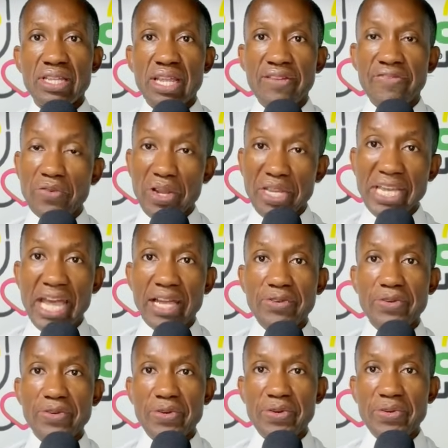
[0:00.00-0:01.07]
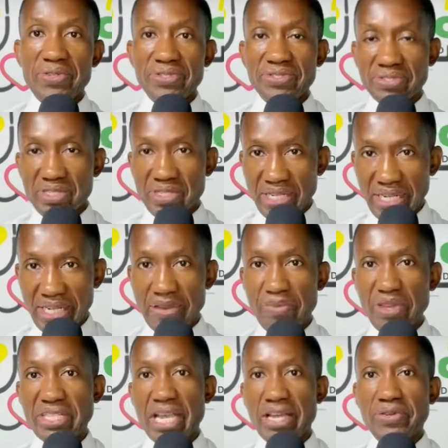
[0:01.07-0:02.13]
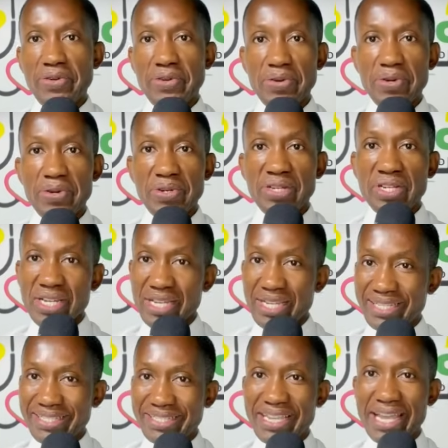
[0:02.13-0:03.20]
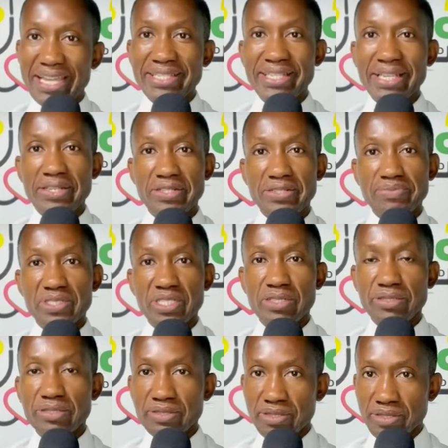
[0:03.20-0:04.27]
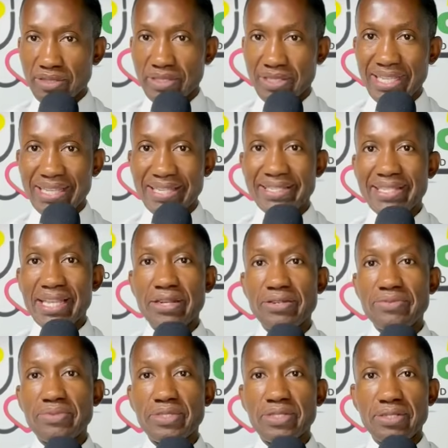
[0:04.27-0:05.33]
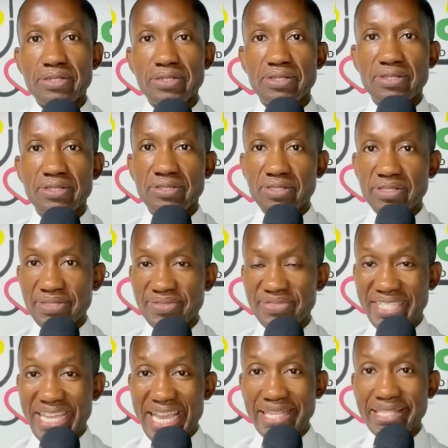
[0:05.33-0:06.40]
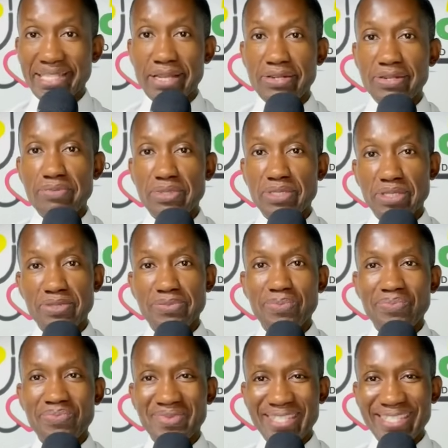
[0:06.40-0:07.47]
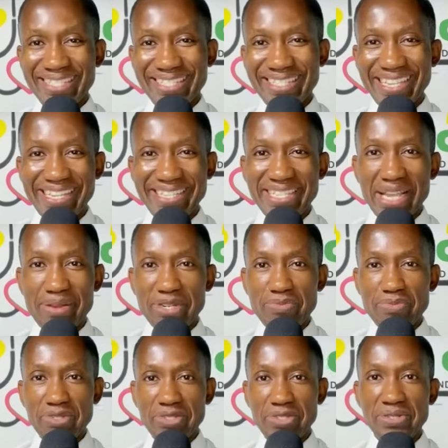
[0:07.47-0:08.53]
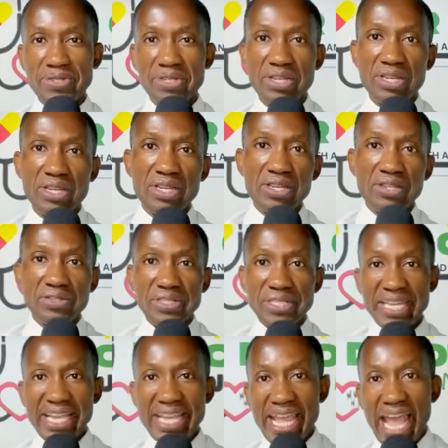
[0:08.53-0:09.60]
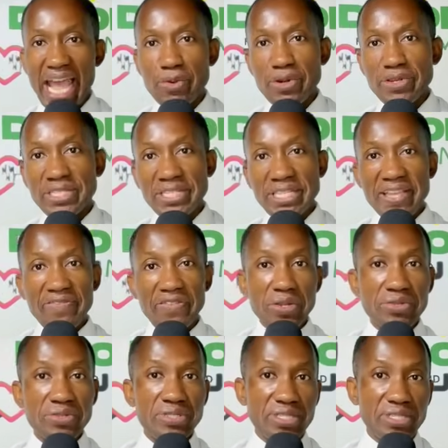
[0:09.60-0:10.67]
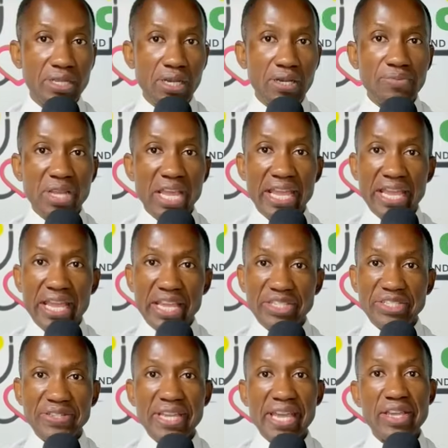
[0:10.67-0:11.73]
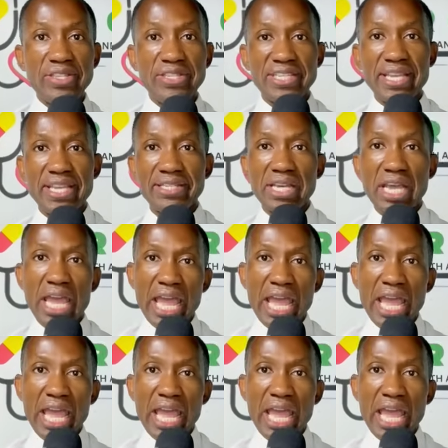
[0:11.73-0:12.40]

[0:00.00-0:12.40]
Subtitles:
Avoid alcohol. Limit alcohol. Jainsanomno. Tinsanomso. Jainsanomno. Tinsanomso. Today I want to give you some education